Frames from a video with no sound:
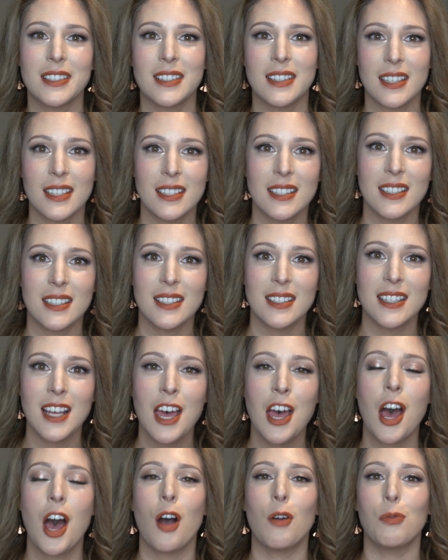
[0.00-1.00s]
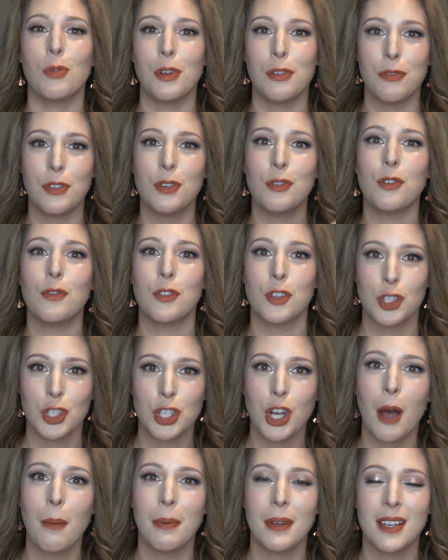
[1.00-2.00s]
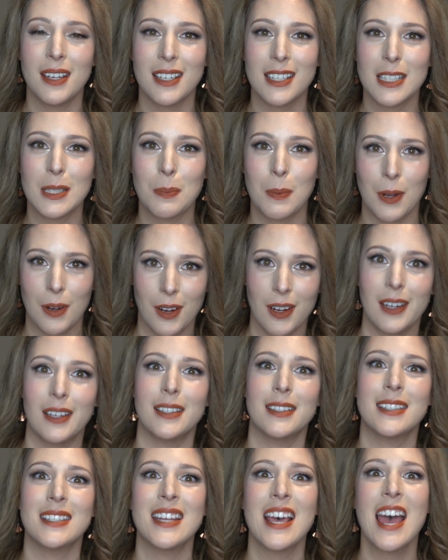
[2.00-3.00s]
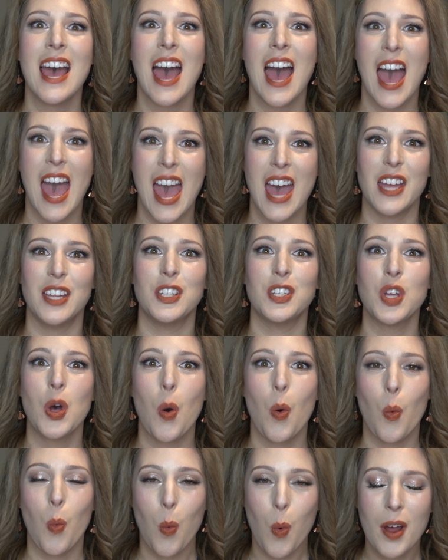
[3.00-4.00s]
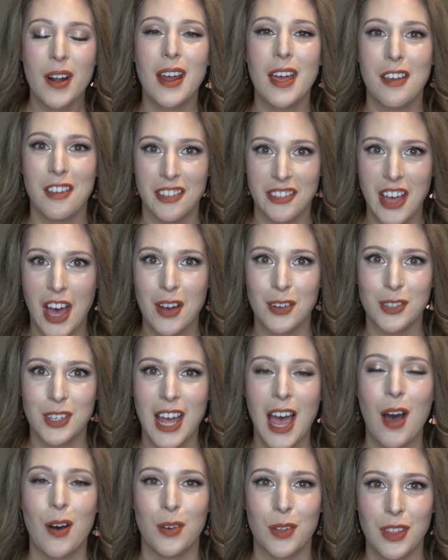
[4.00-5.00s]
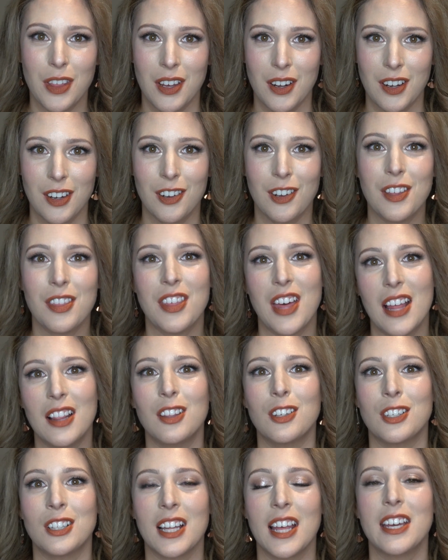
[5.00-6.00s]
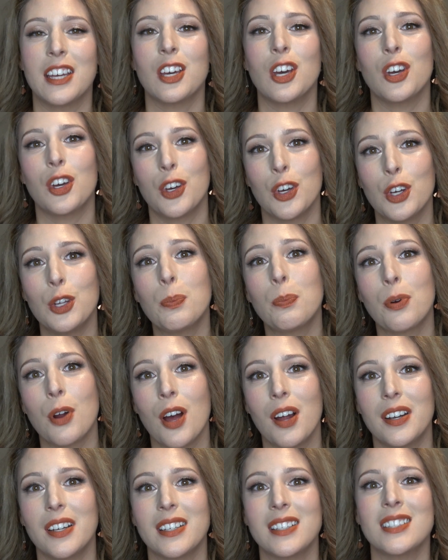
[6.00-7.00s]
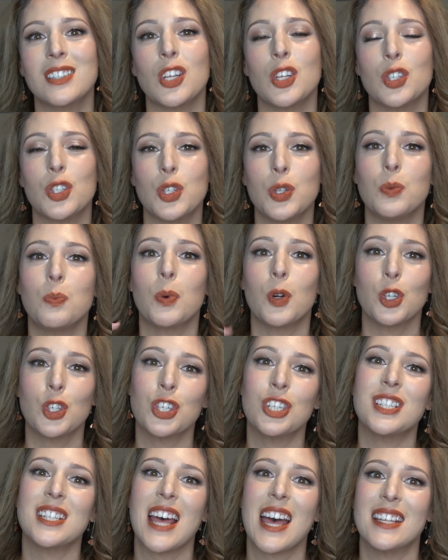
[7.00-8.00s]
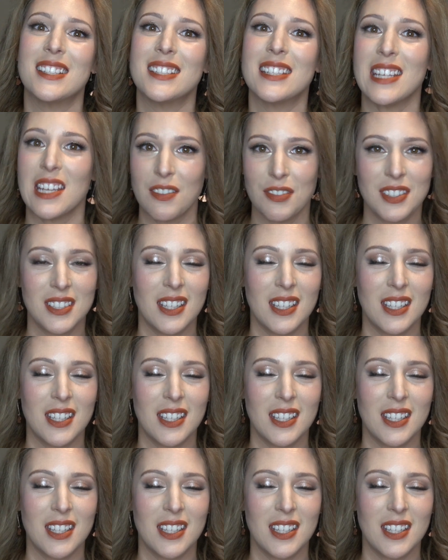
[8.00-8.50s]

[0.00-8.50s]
This is a review of the shopping experience and what I found out there that looked like good products to purchase as gifts.